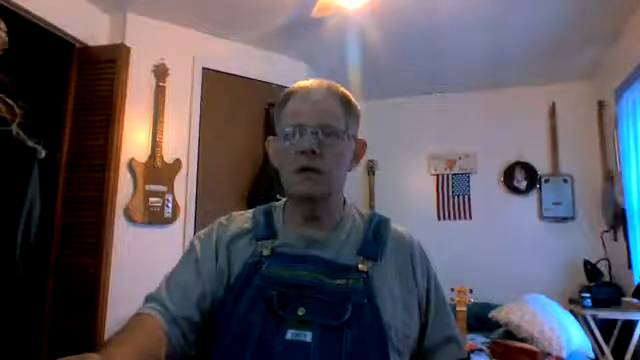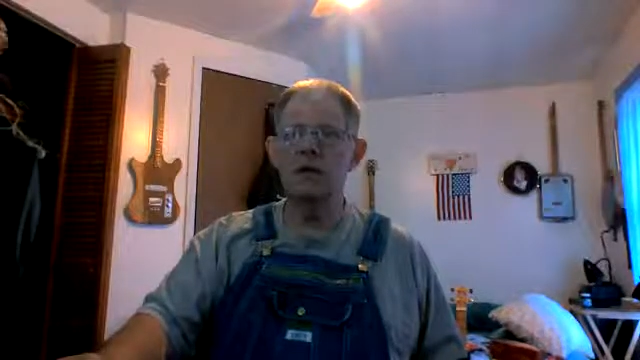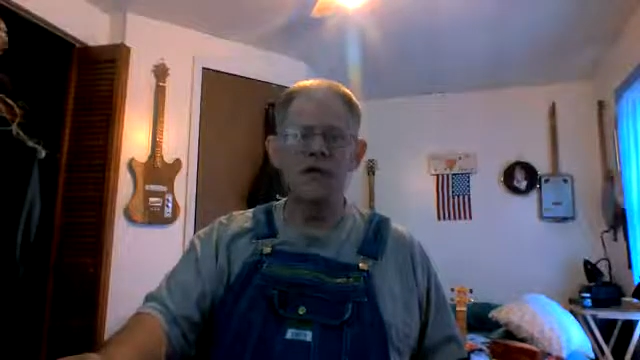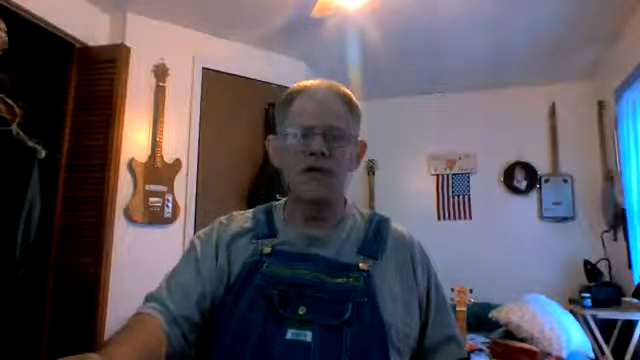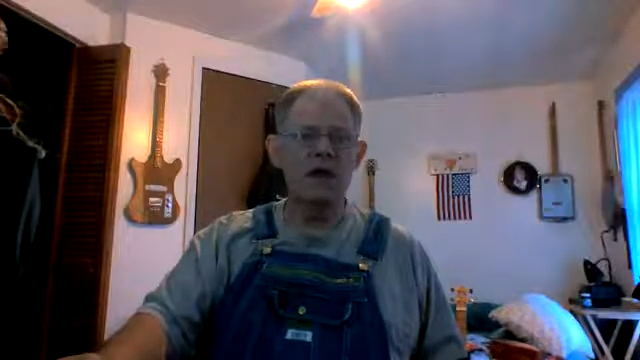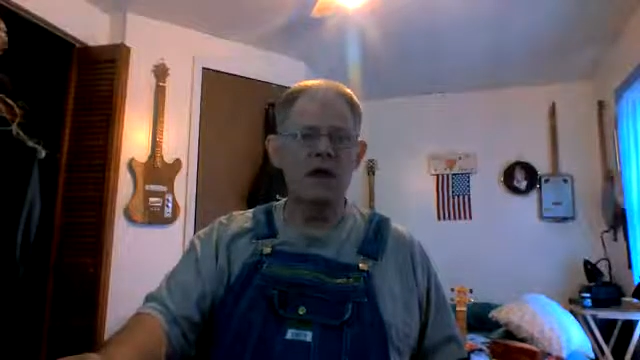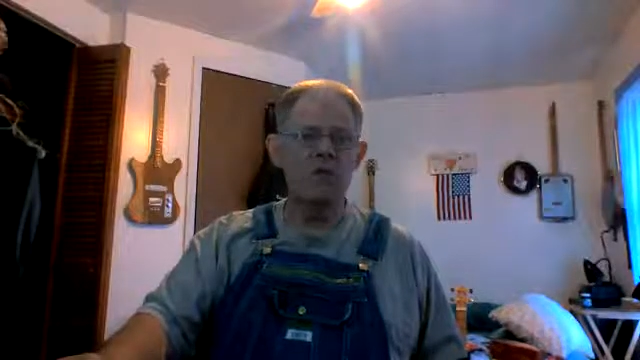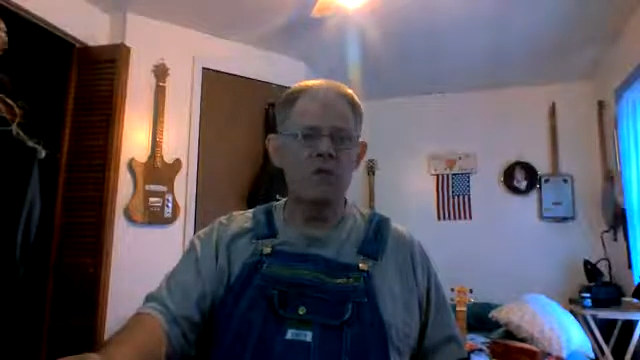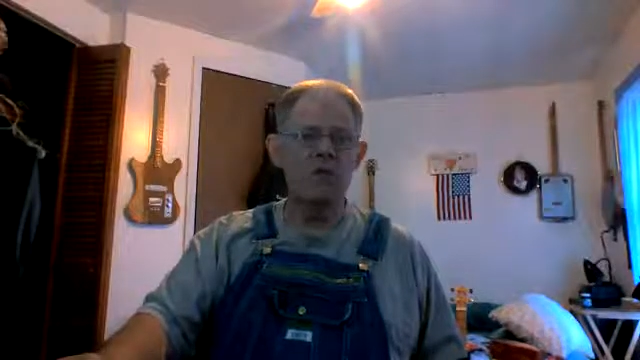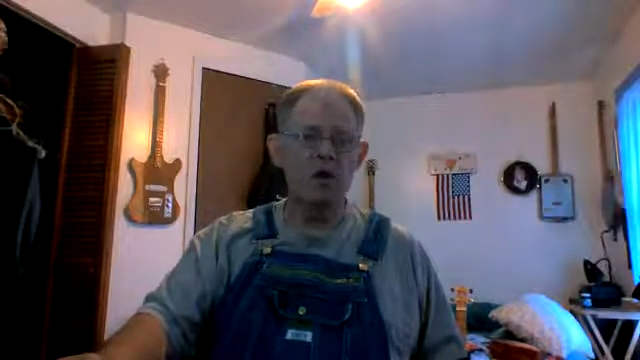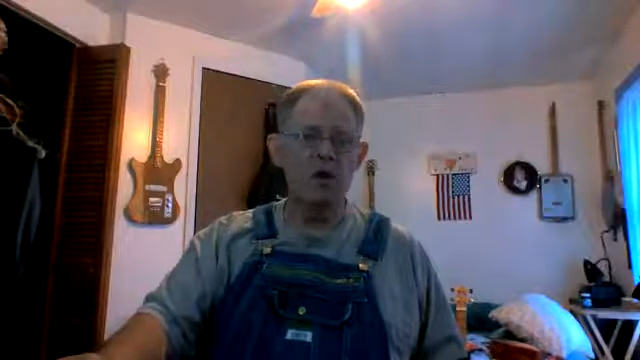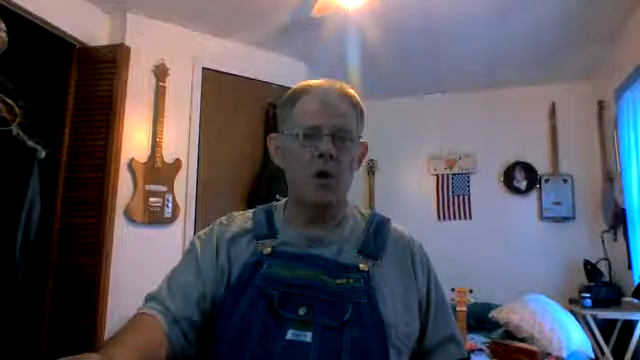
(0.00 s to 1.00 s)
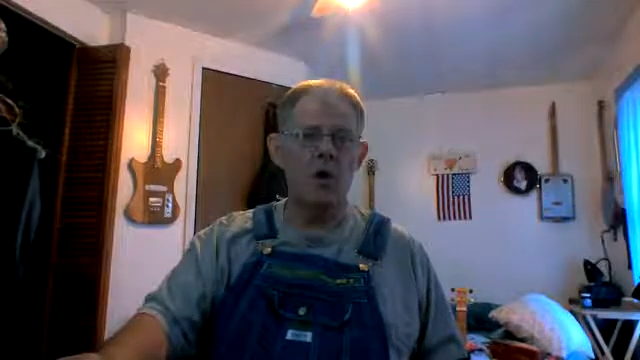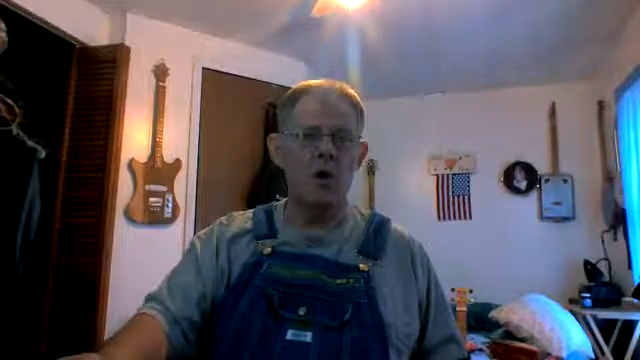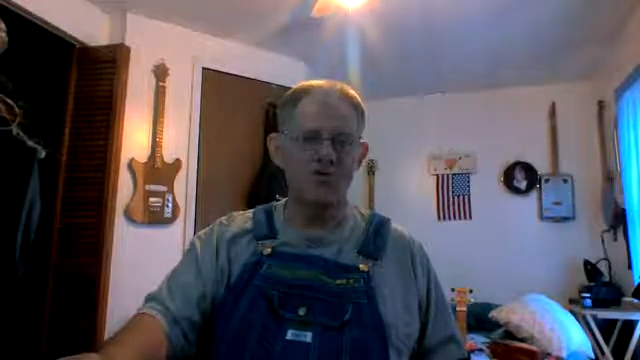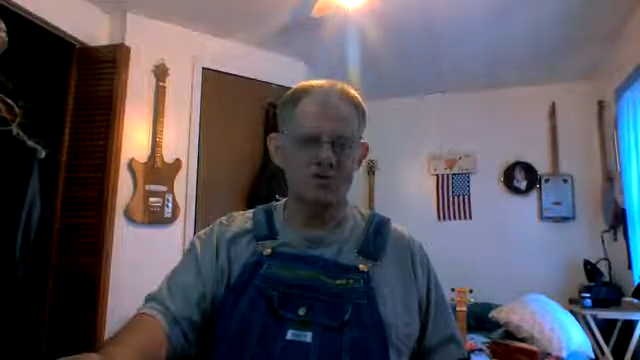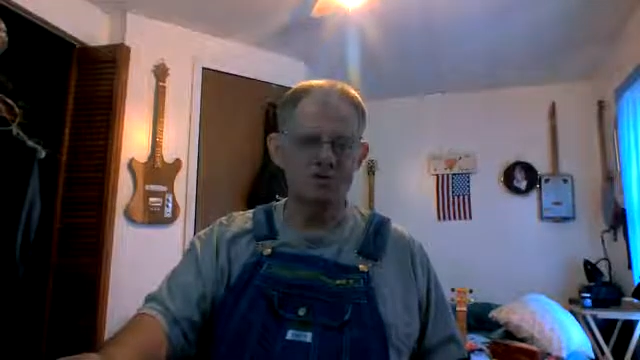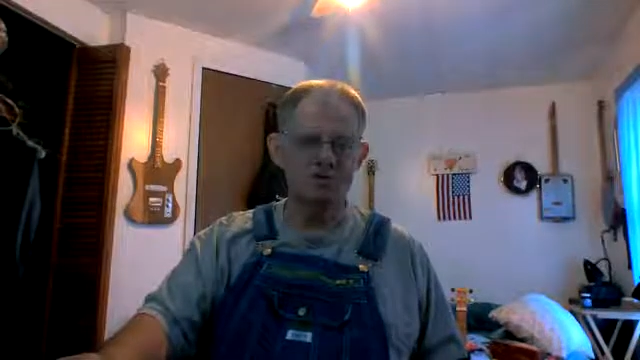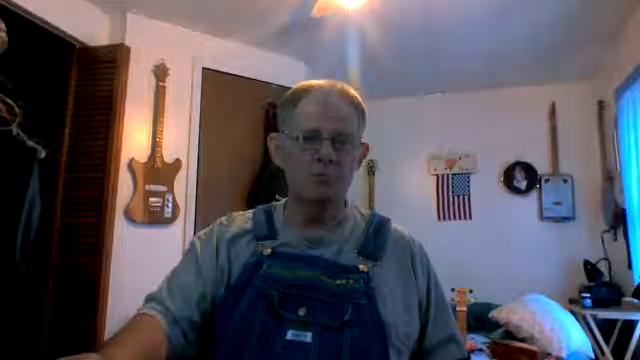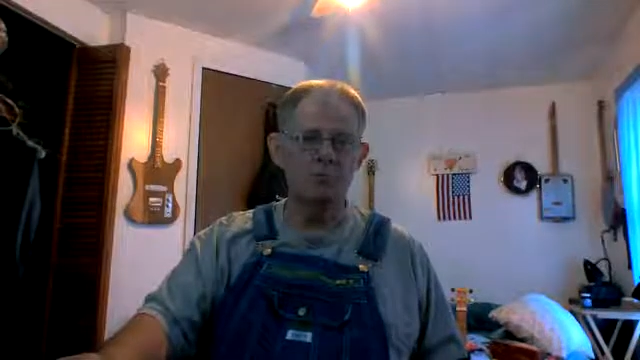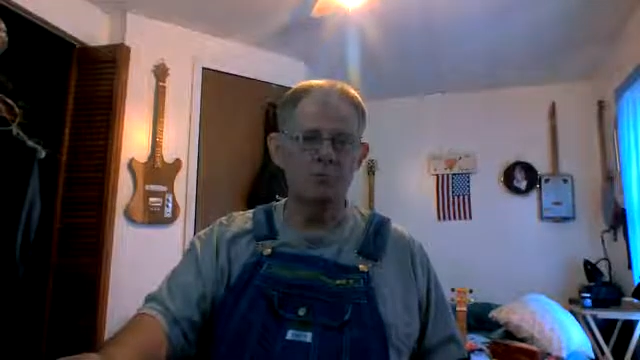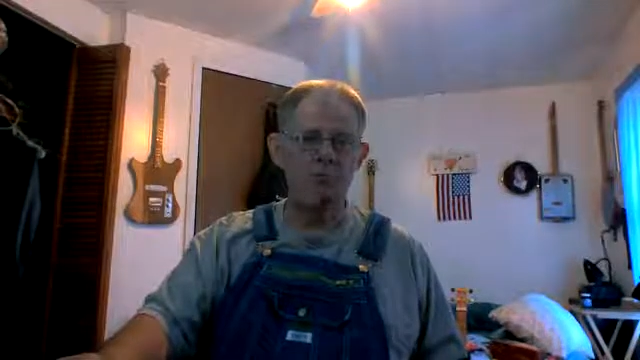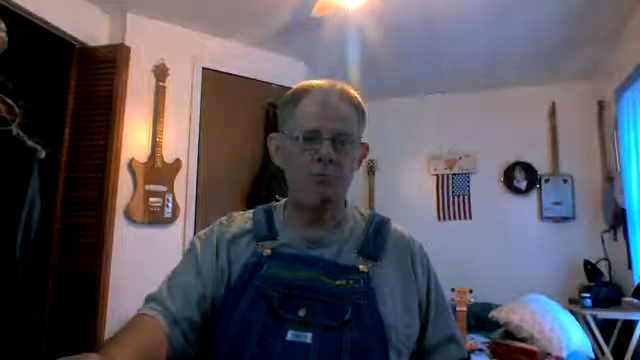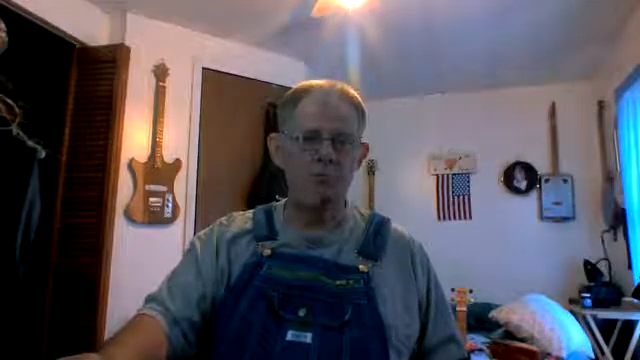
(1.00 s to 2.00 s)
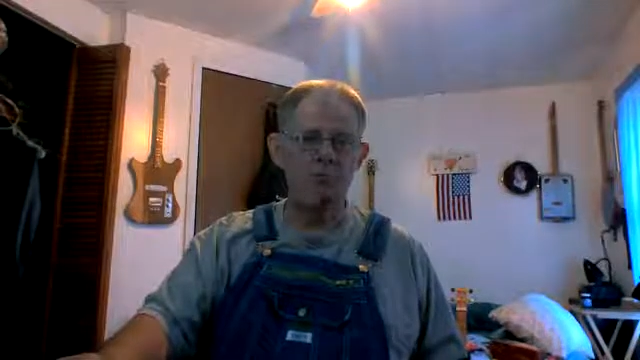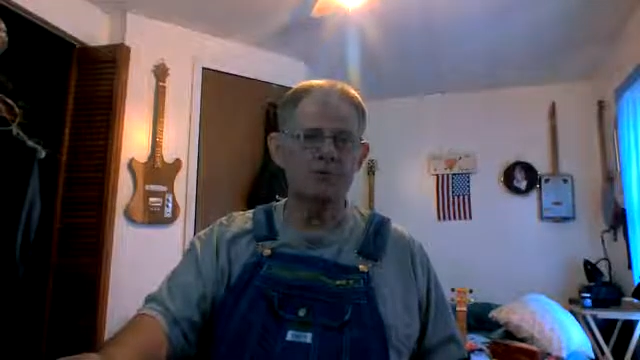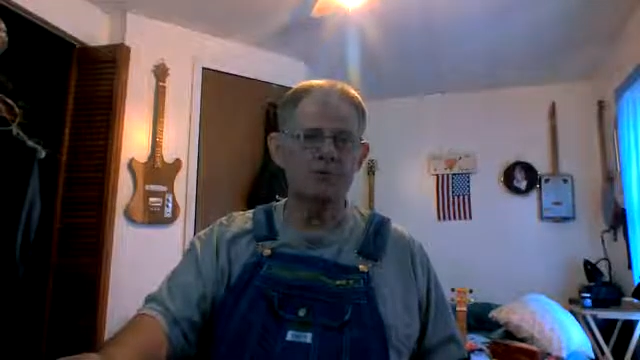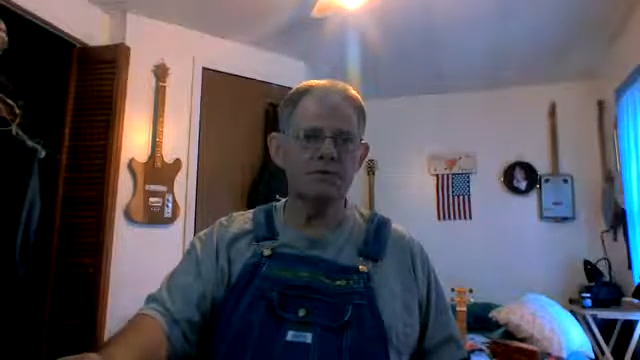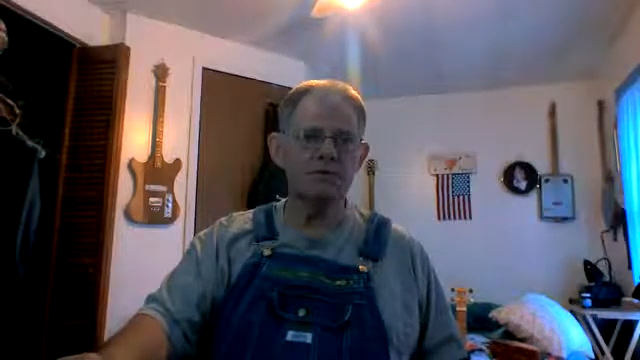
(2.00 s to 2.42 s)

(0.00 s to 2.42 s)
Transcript: that we are a jukebox